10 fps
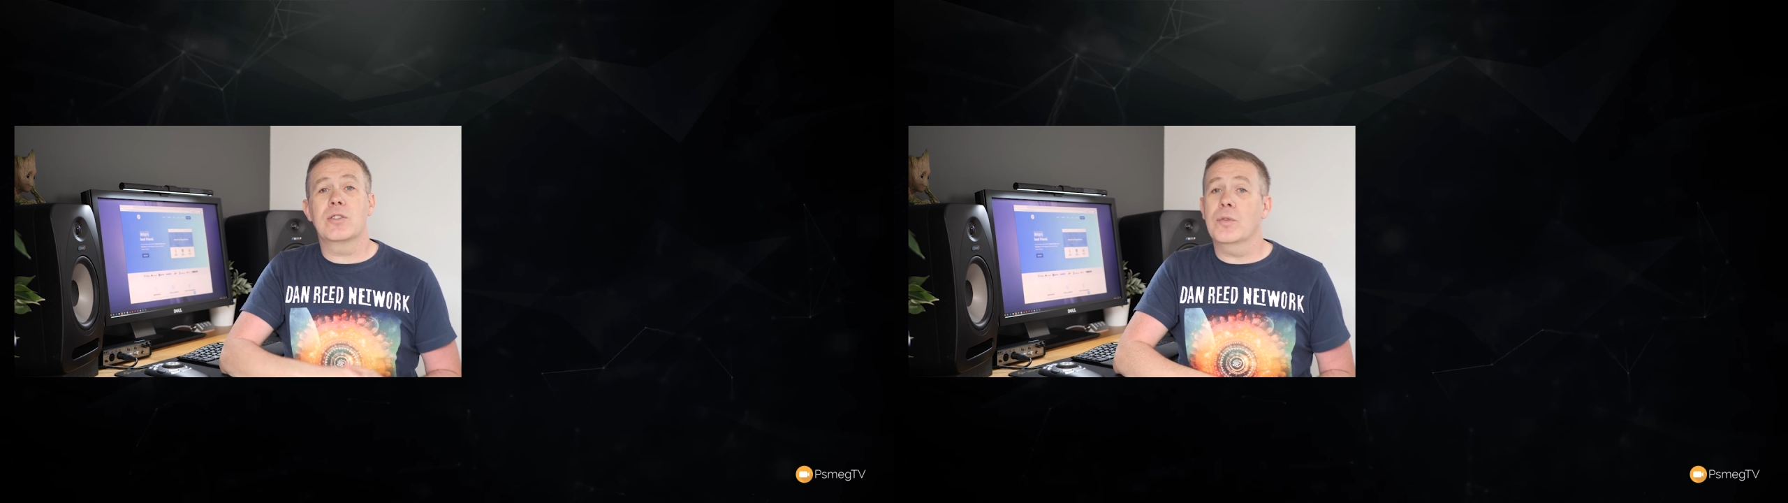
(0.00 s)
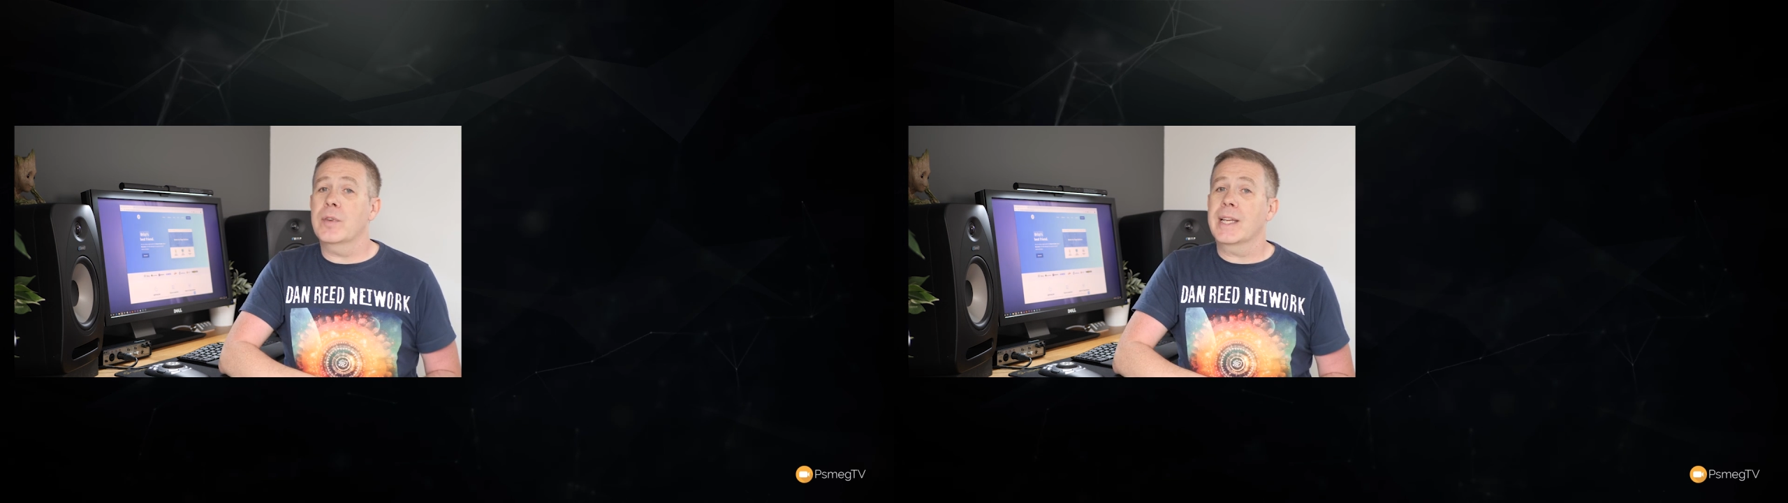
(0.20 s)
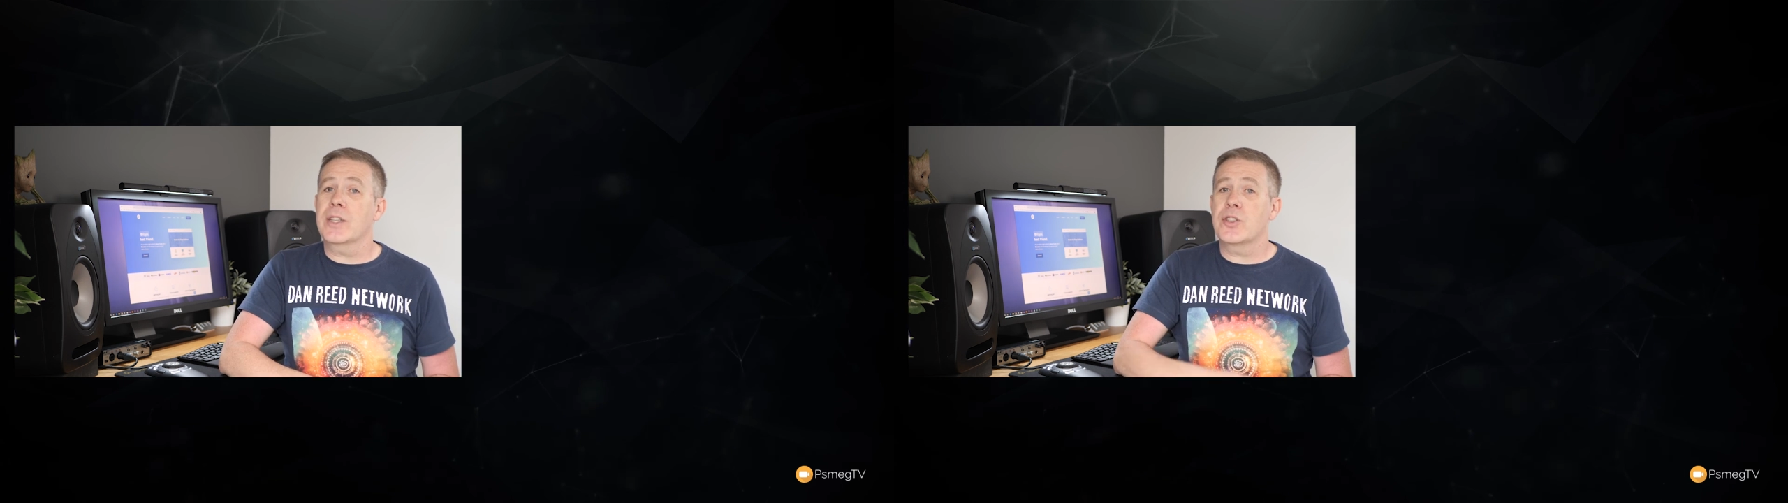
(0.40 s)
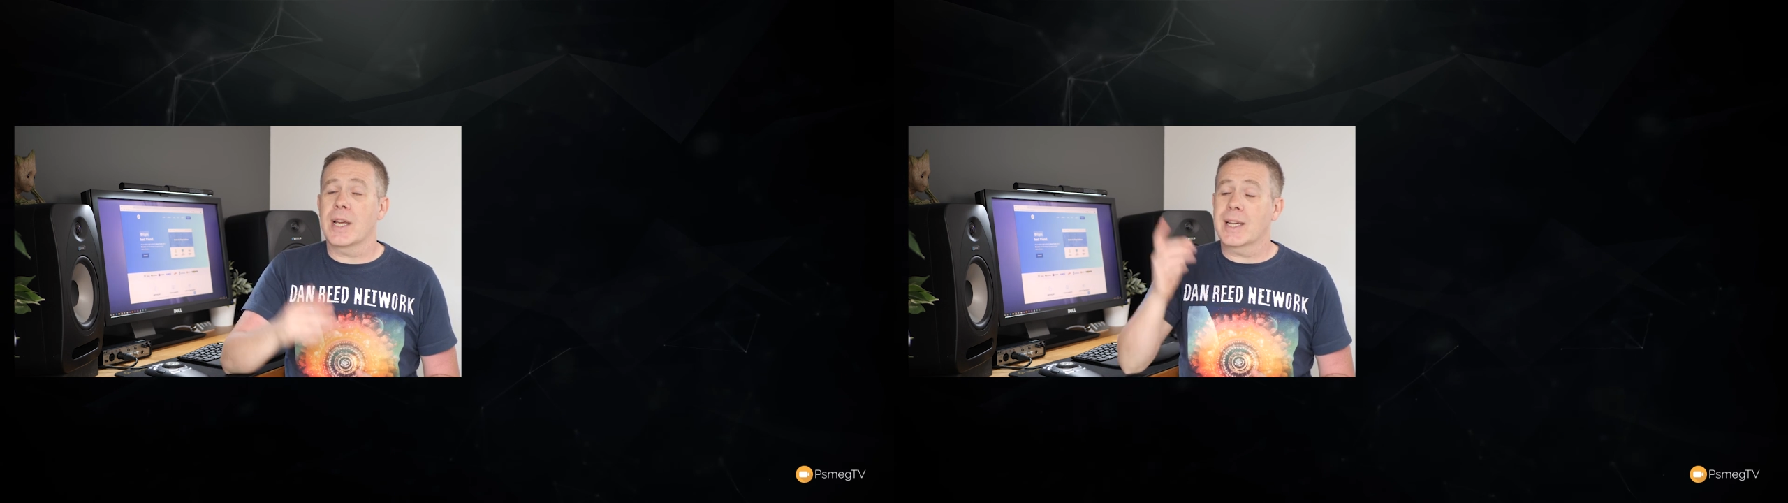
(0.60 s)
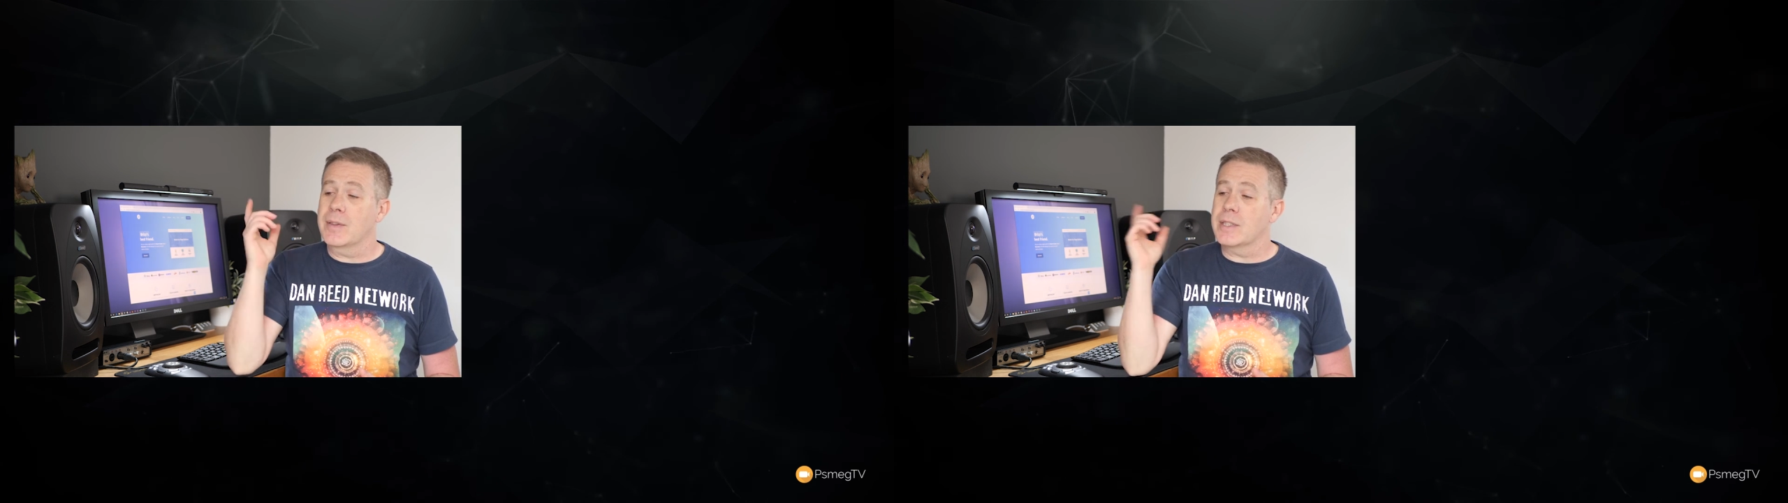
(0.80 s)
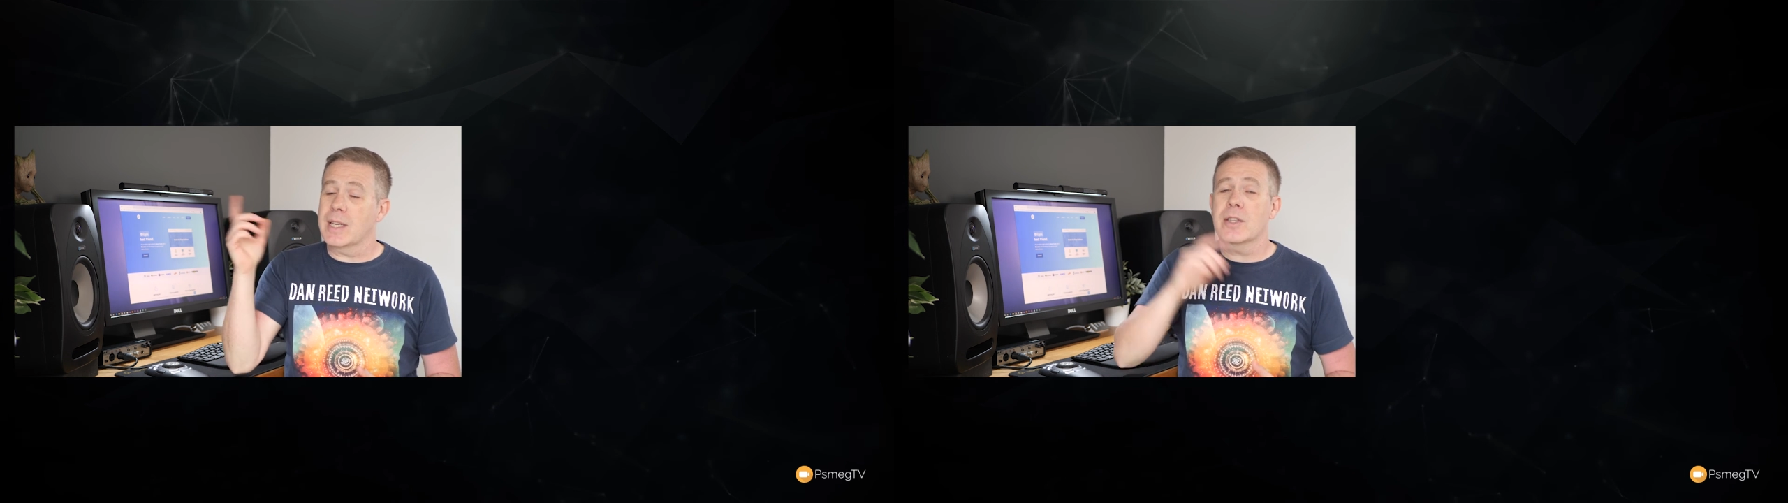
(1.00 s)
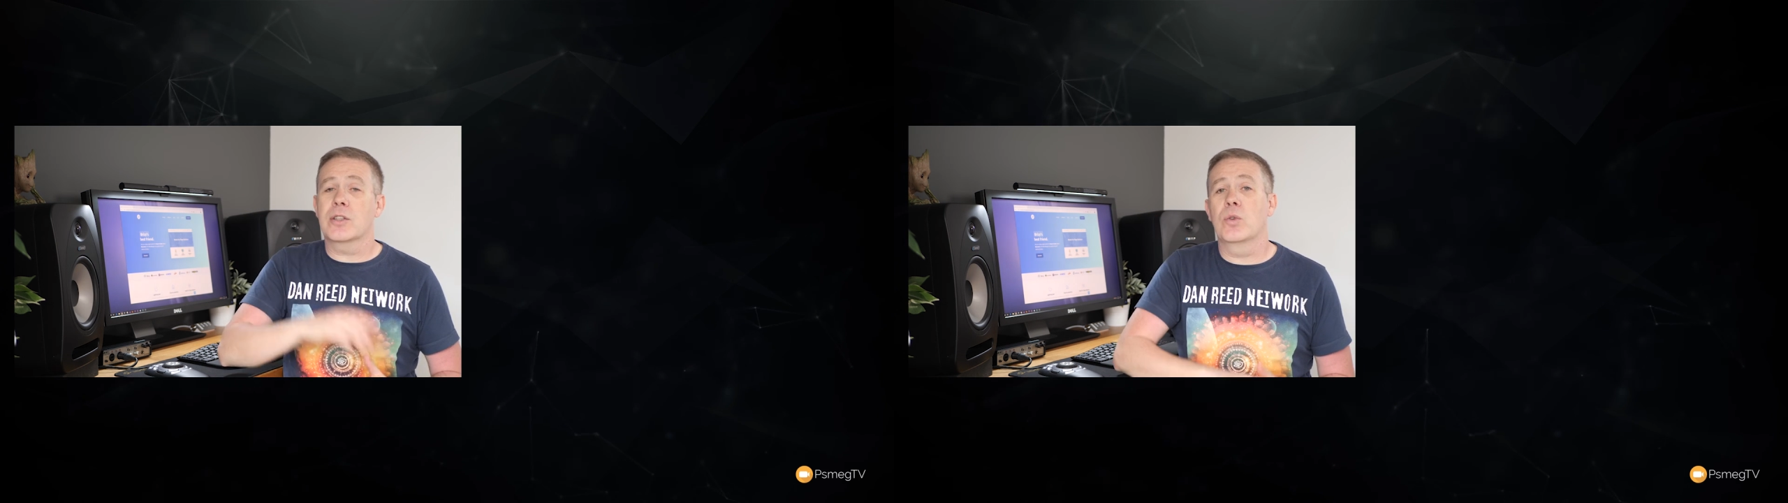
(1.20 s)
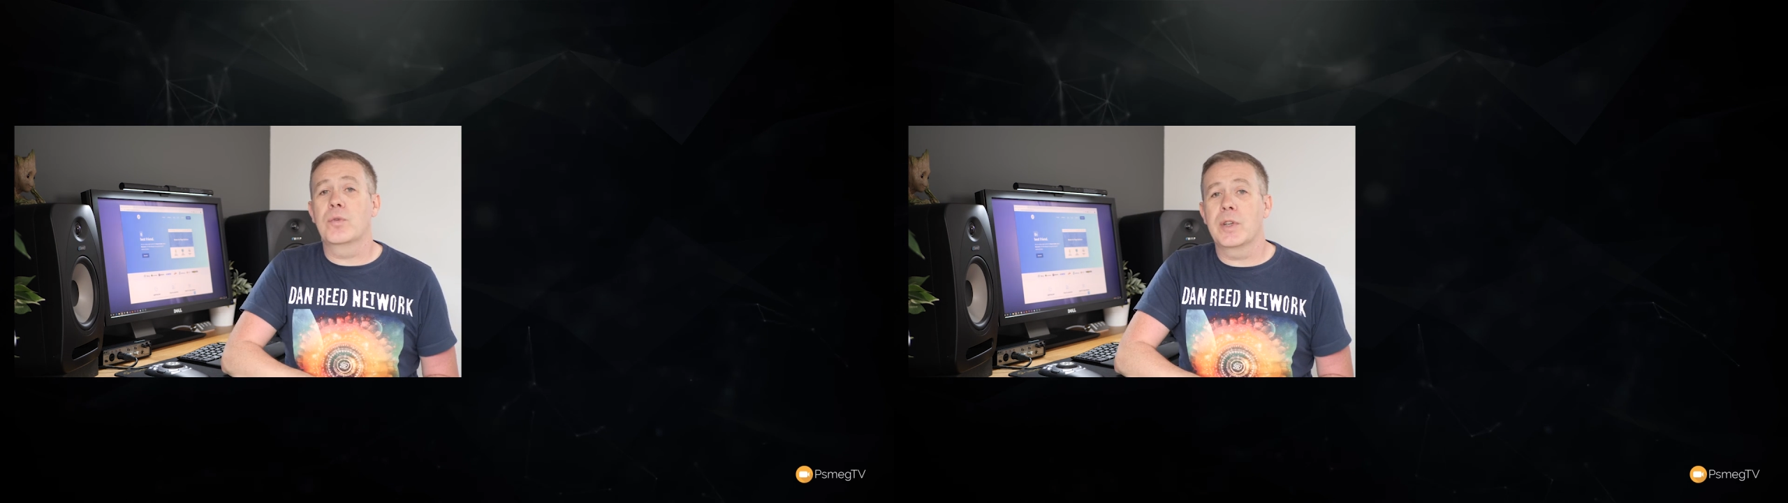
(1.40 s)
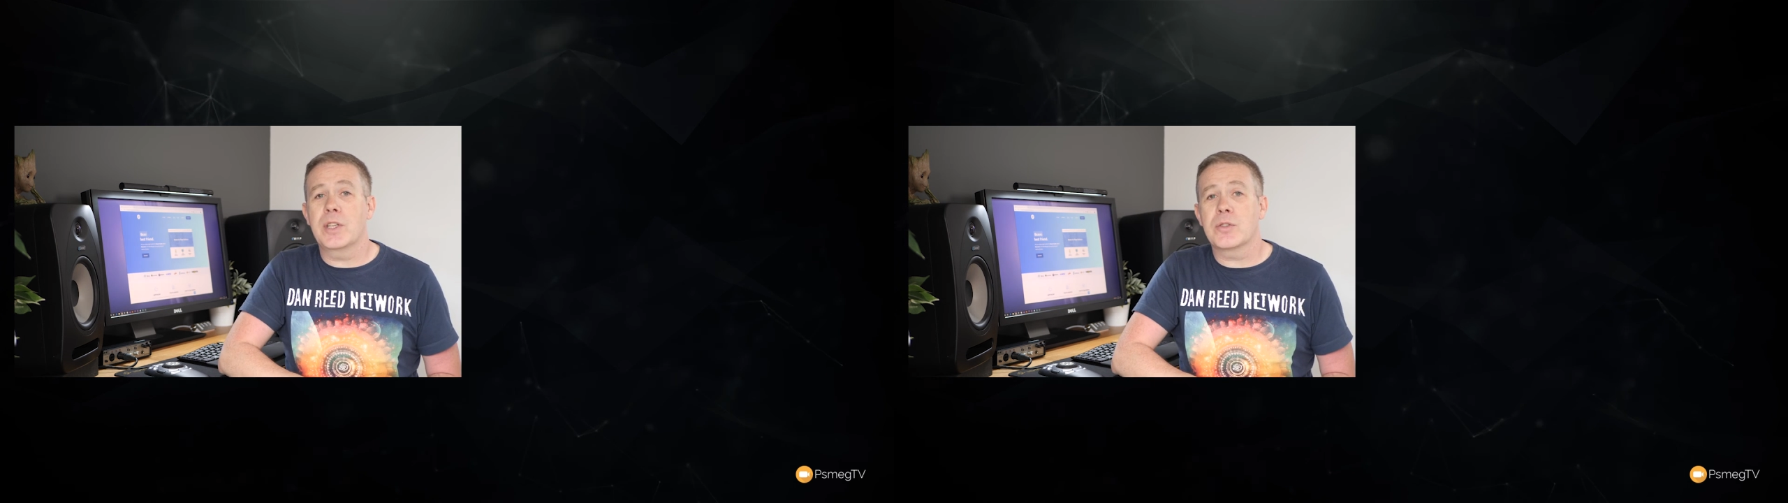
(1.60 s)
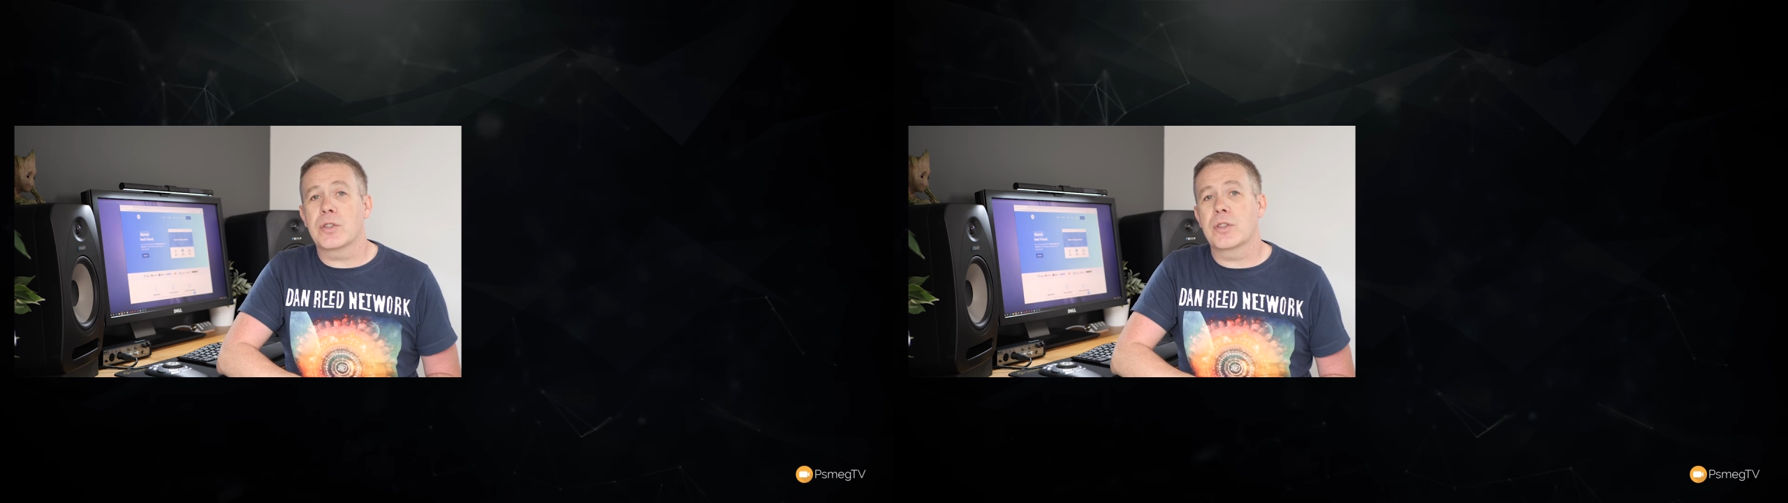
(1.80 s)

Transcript: don't forget to check out these other cool videos